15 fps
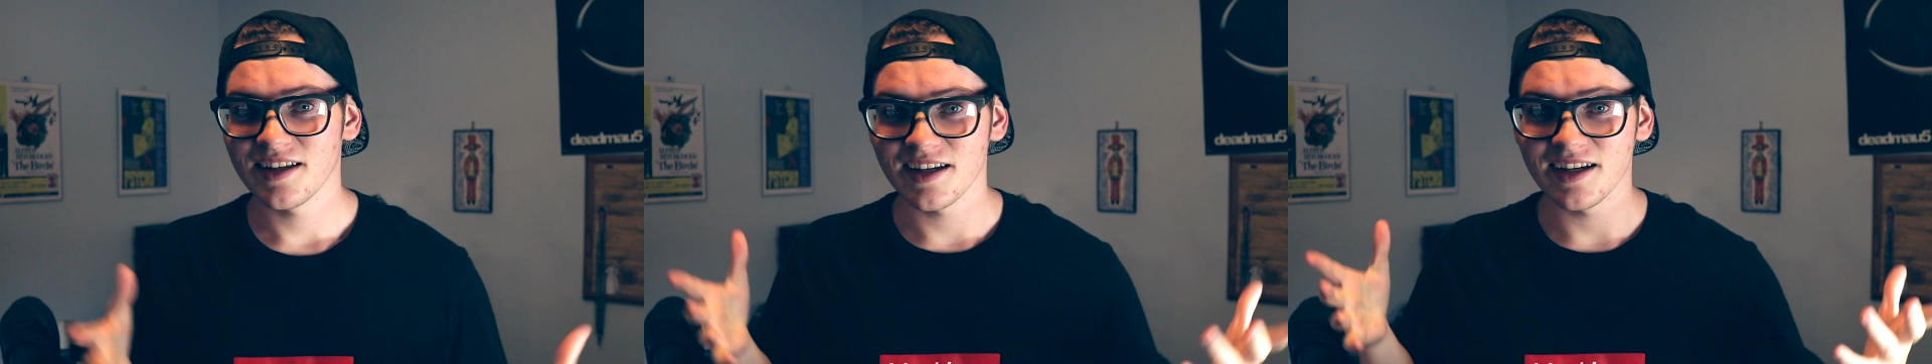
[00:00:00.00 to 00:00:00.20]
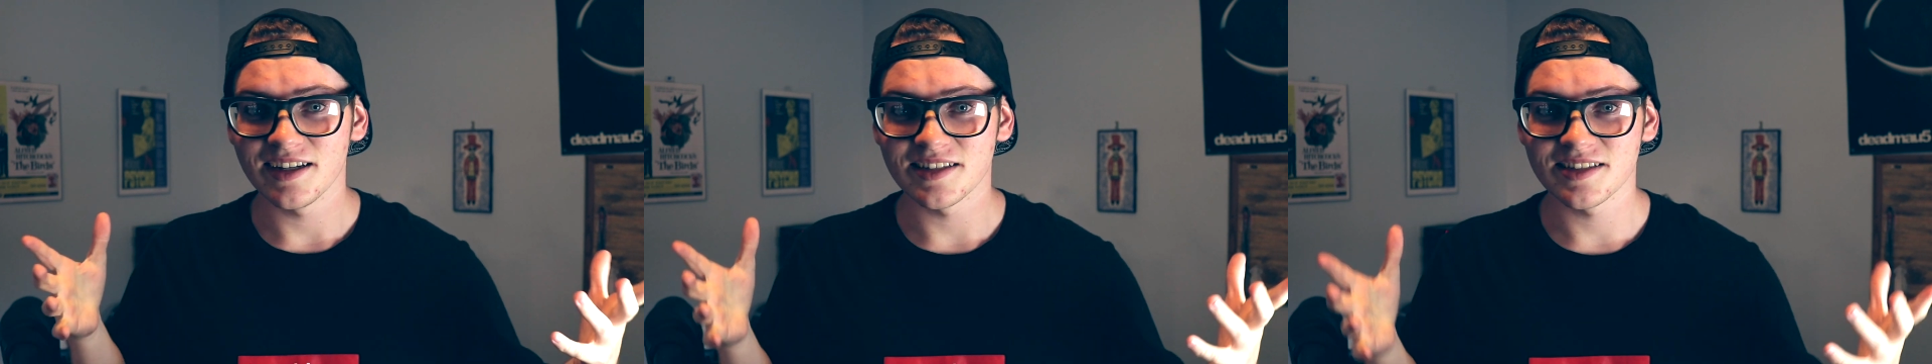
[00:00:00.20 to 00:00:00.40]

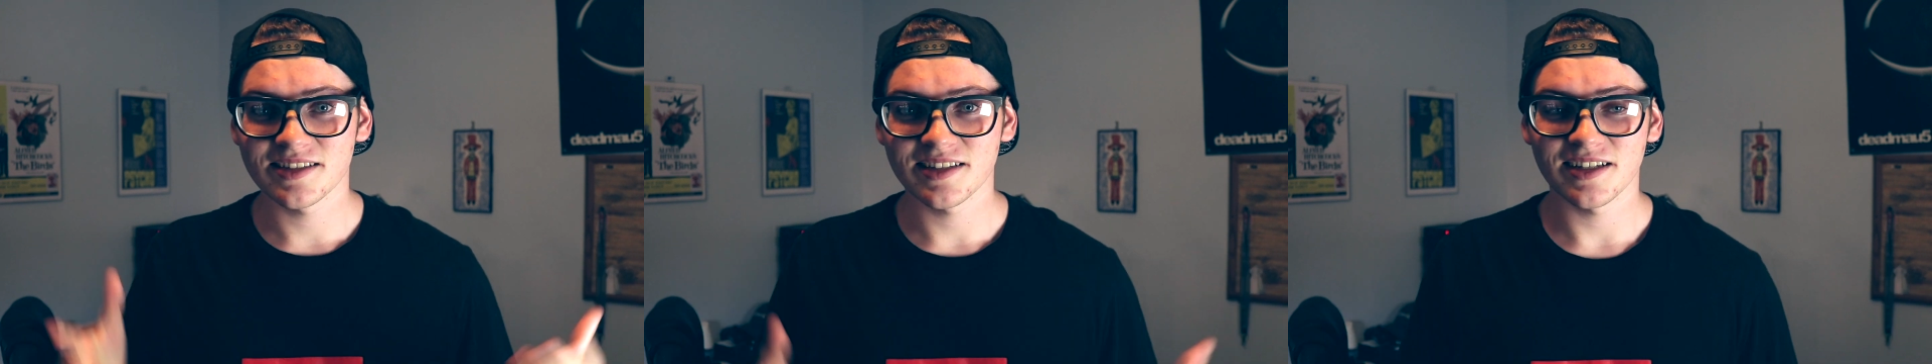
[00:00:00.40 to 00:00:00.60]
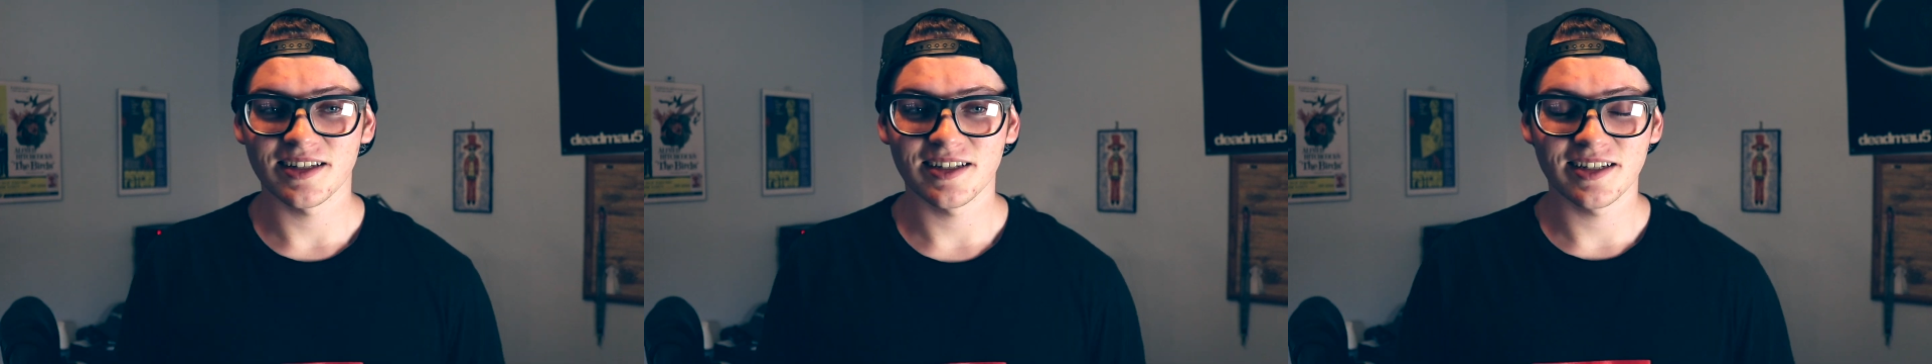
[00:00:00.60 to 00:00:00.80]
it's
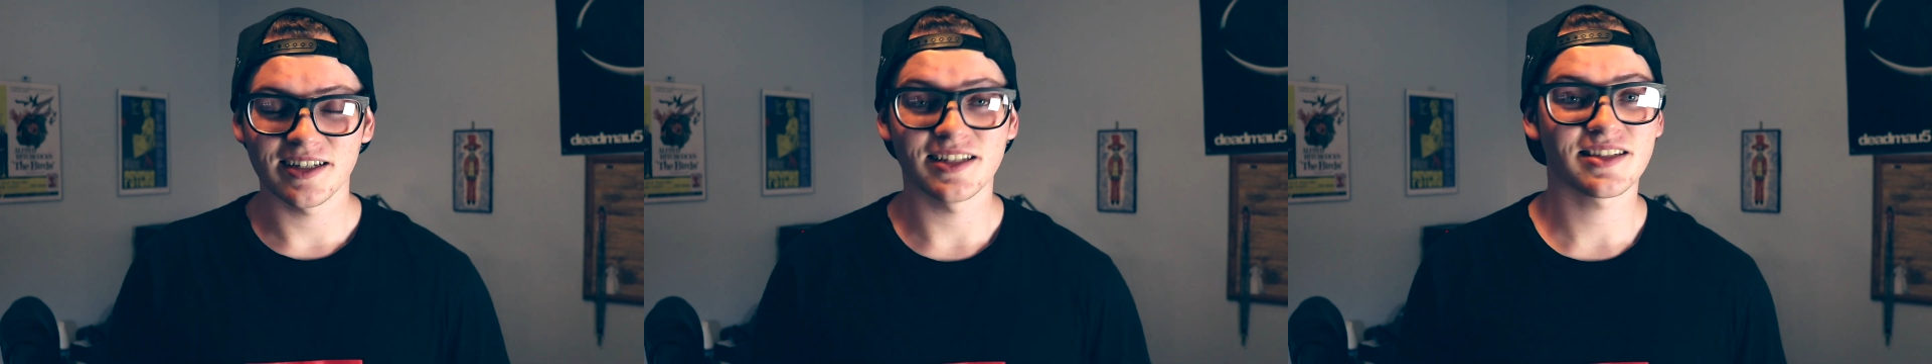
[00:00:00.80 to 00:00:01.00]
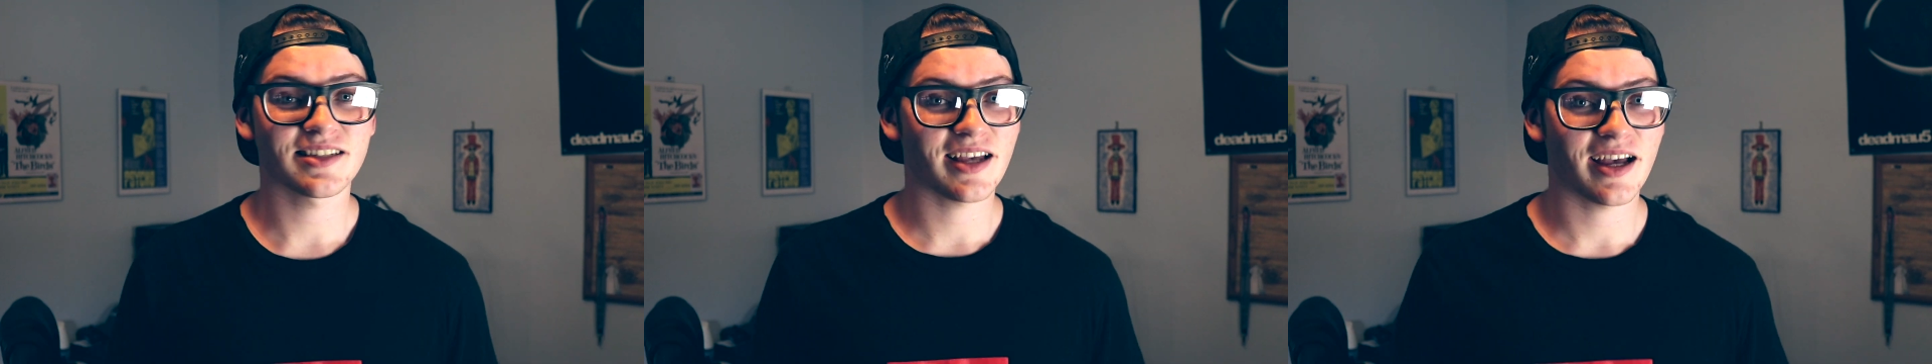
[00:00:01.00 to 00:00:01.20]

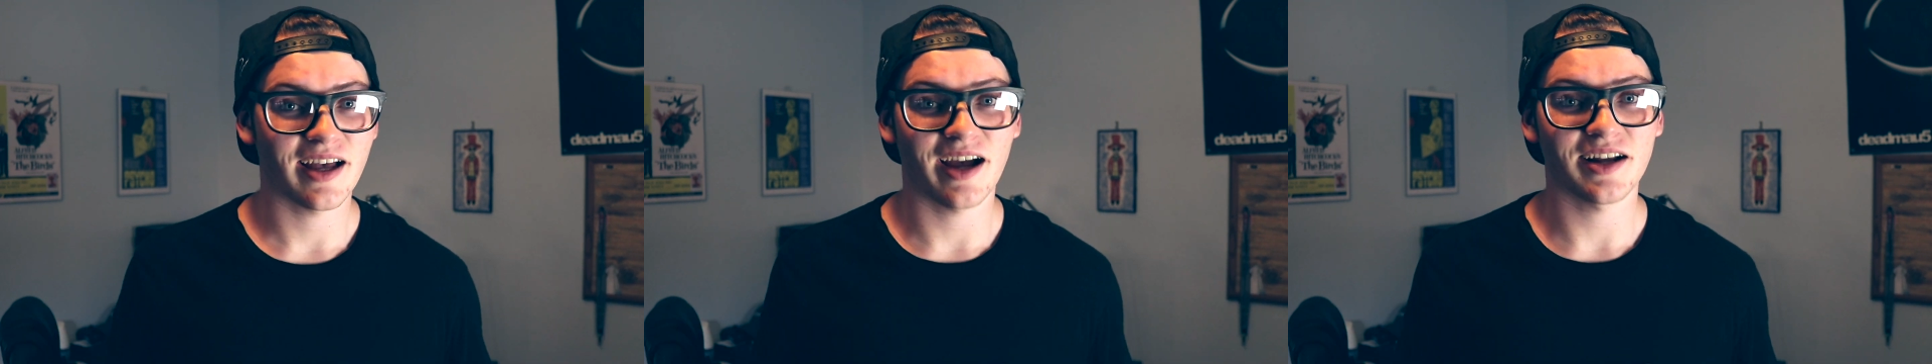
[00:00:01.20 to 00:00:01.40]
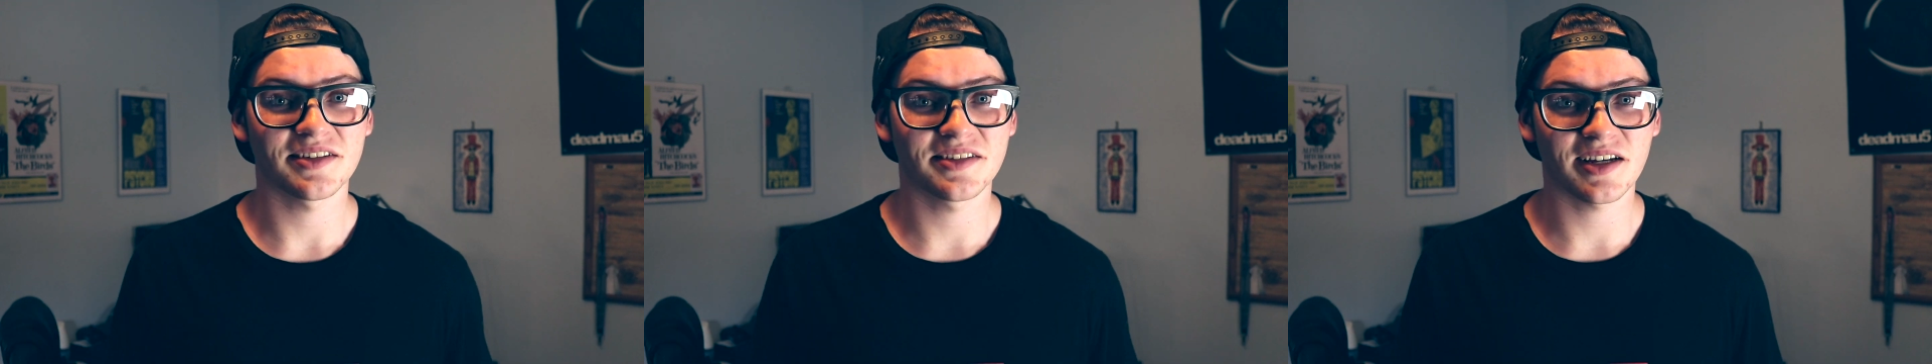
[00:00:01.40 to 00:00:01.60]

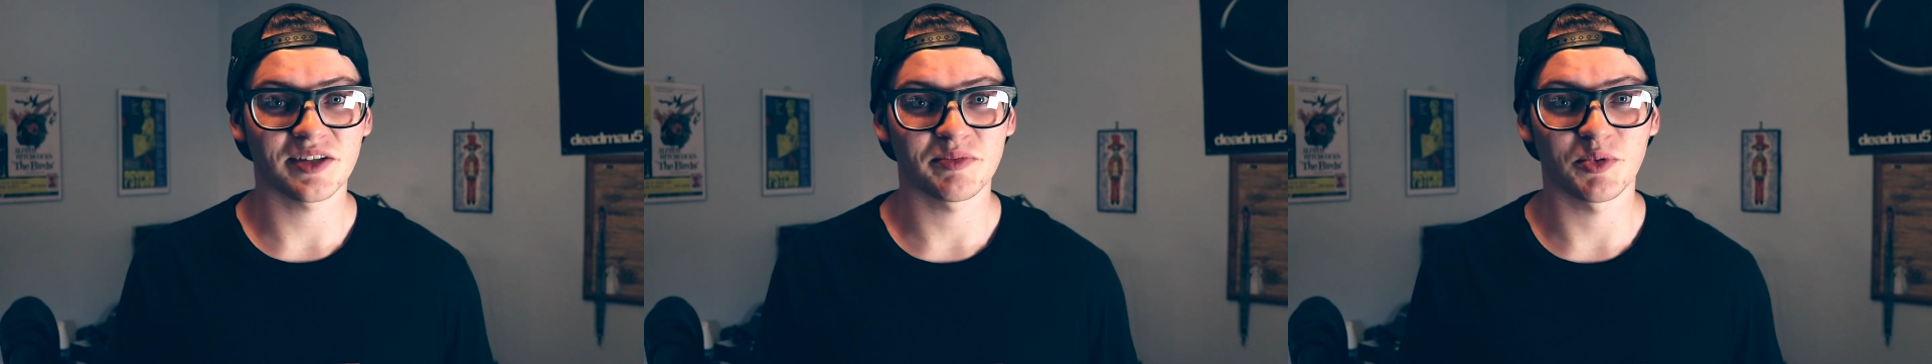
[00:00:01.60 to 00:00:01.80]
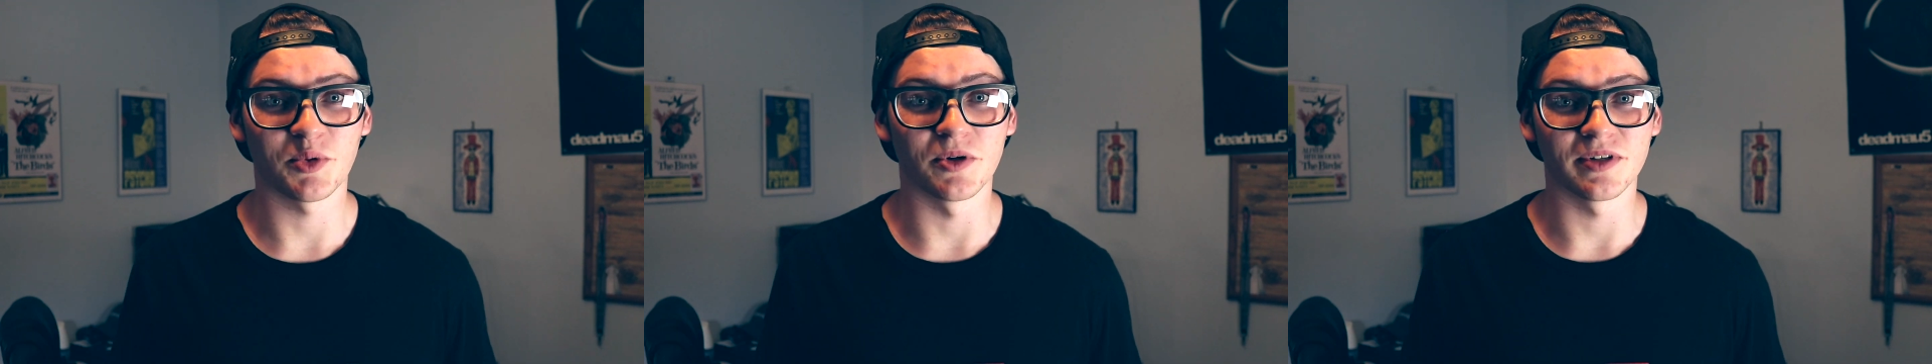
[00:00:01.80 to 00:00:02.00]
how to
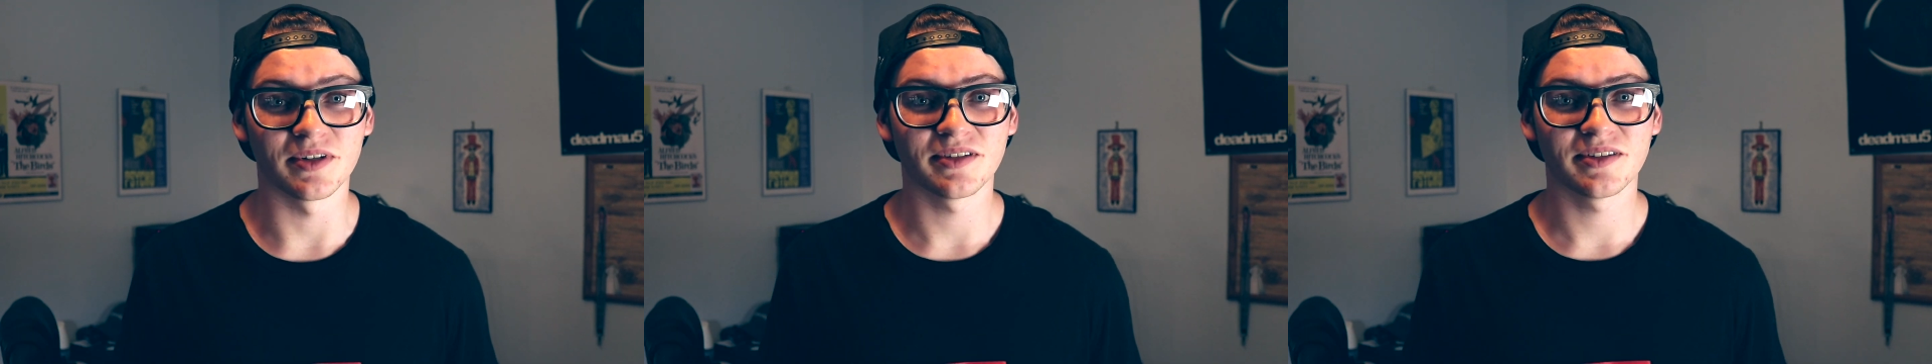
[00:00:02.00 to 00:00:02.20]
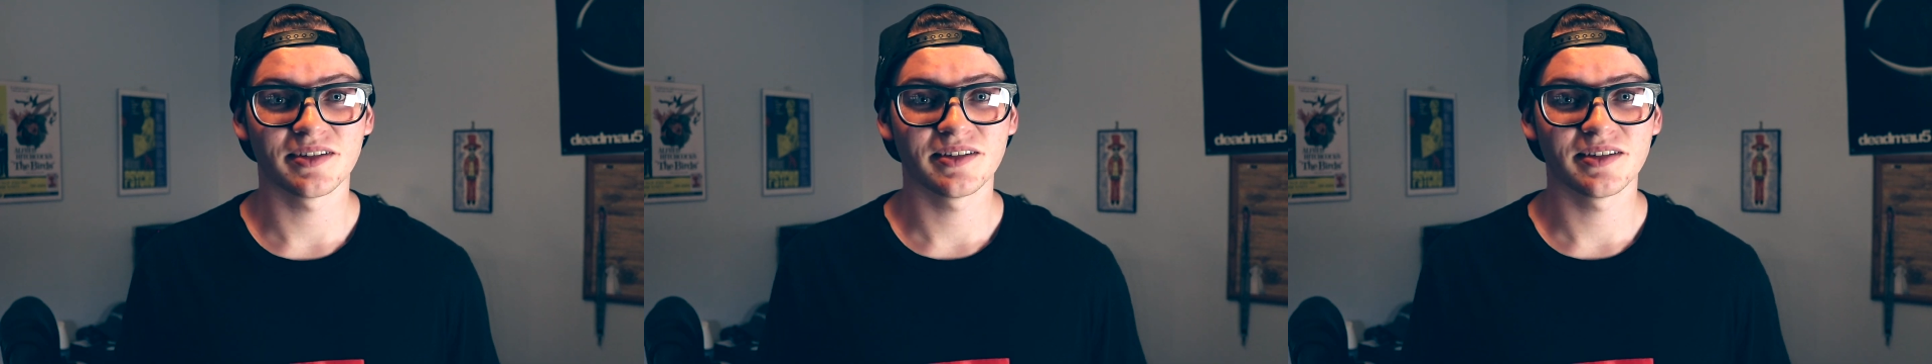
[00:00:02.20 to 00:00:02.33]
teleport.